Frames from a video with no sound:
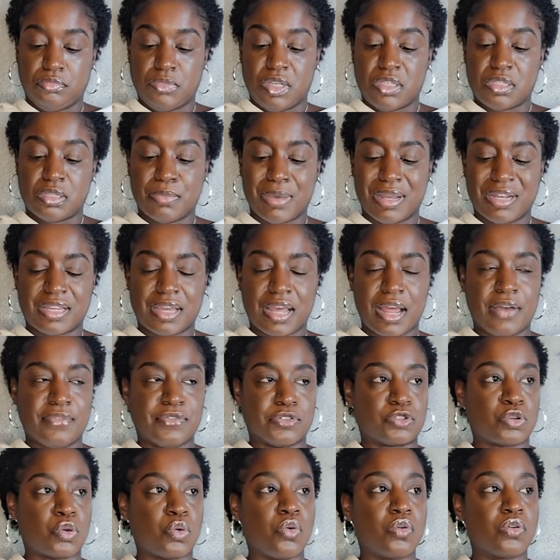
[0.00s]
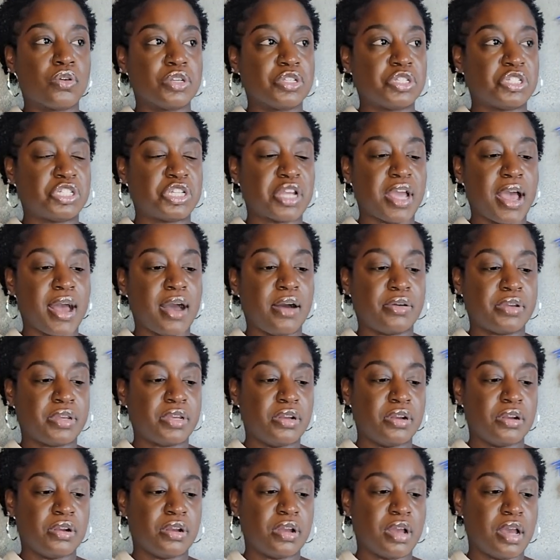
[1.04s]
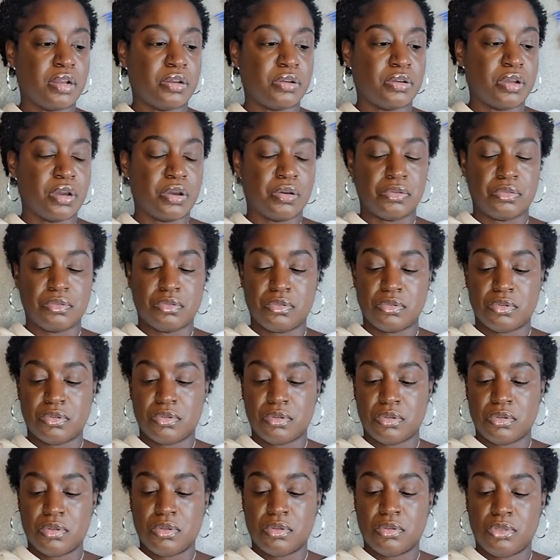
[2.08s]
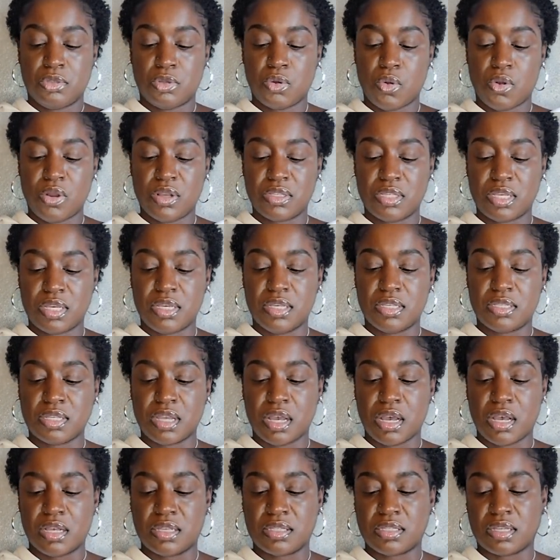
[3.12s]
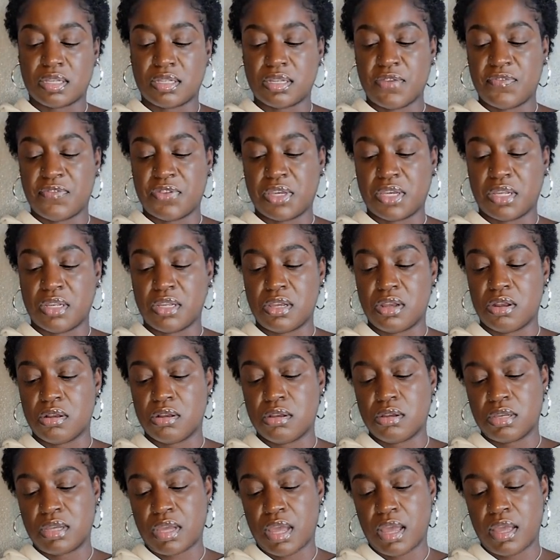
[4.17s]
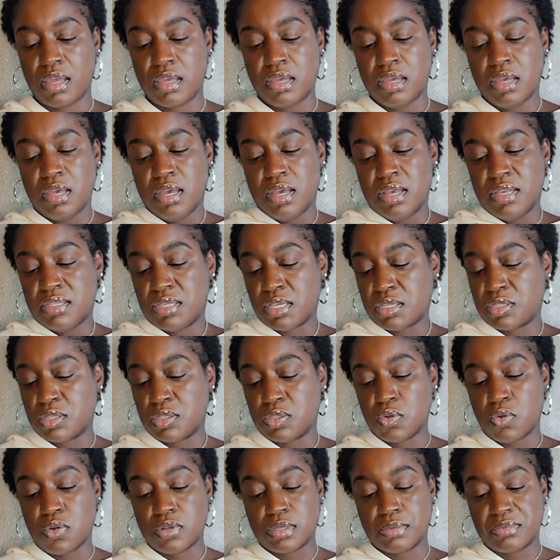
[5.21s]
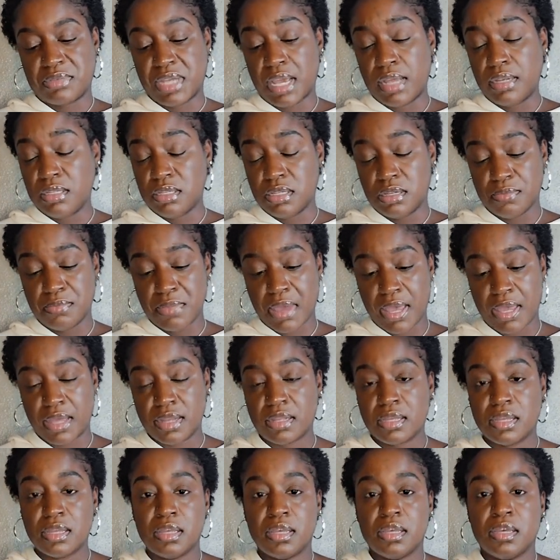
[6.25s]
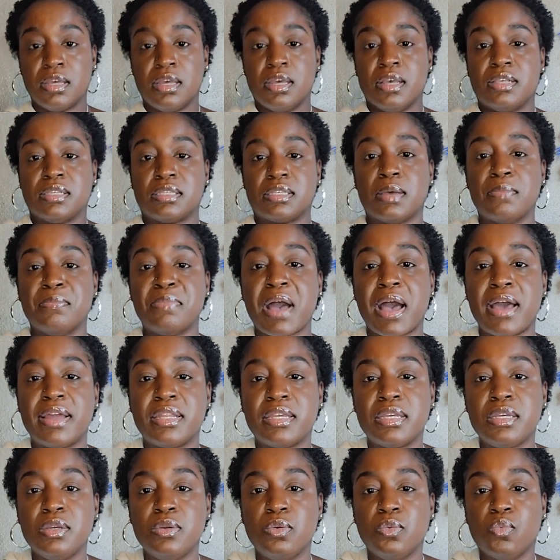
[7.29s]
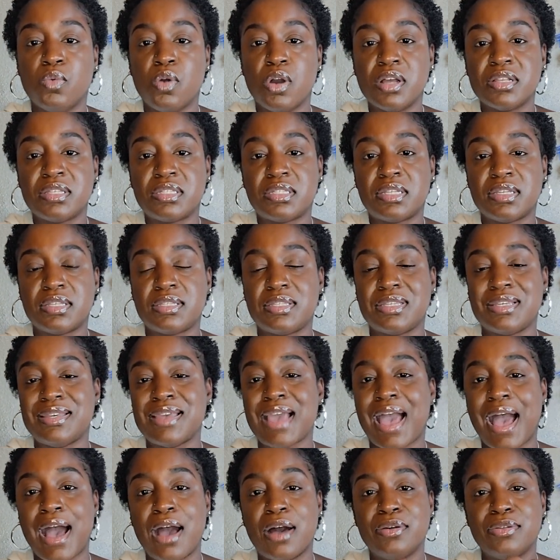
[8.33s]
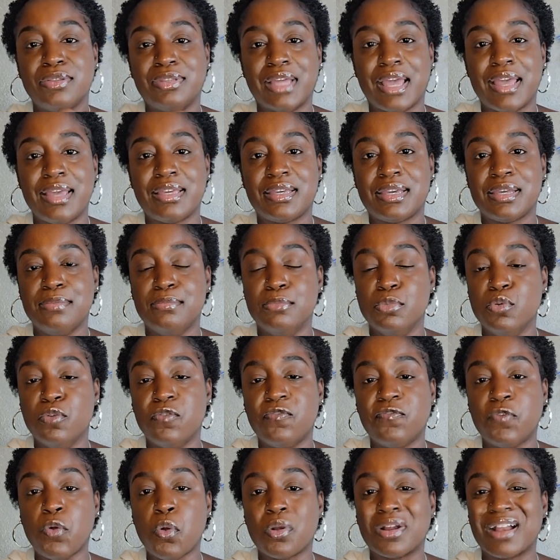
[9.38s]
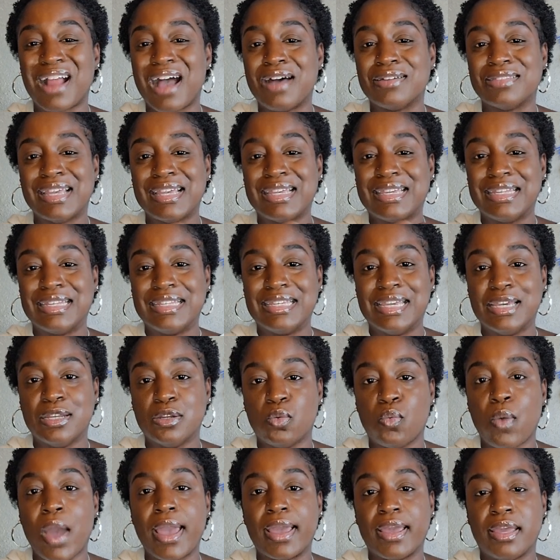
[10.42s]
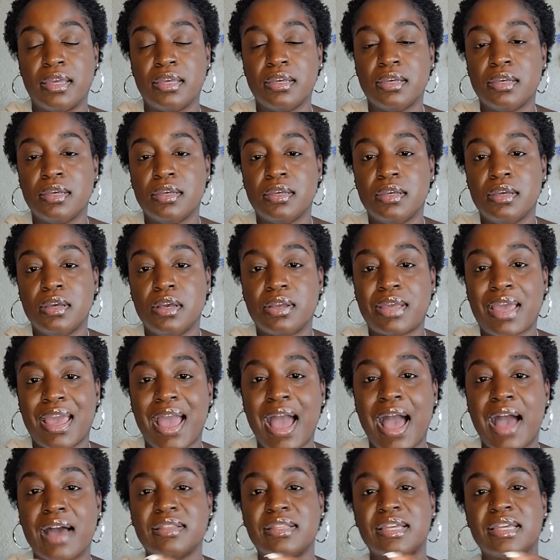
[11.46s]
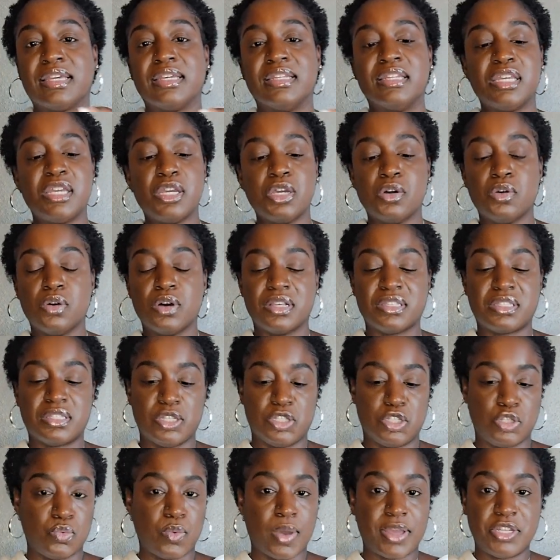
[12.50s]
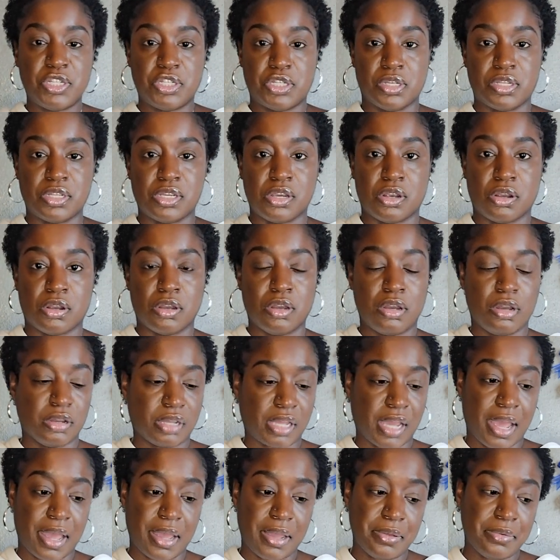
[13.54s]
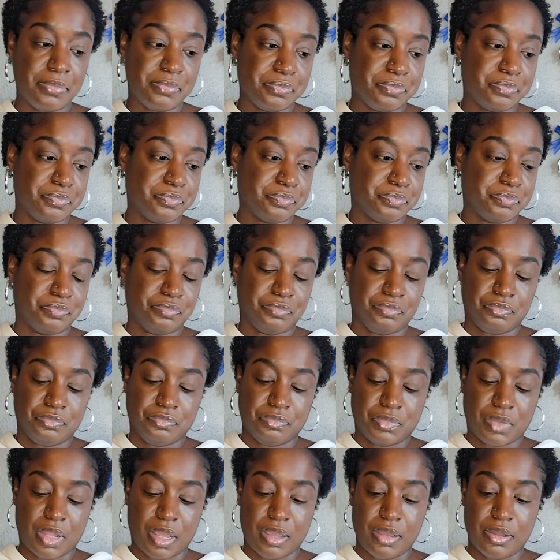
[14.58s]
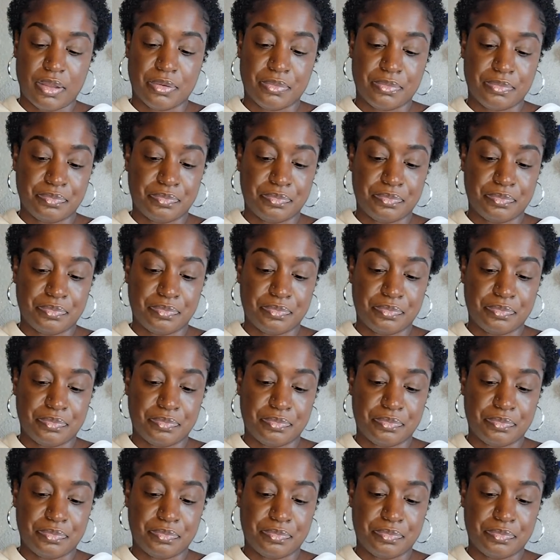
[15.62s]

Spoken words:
Somebody can have a Taurus child here. I don't know. Taurus is significant here. Okay. 6 of Swords. I'm telling you, man. Somebody wants to see how they can move forward, how they can get away. Okay, how they can heal a situation here. Okay. Damn.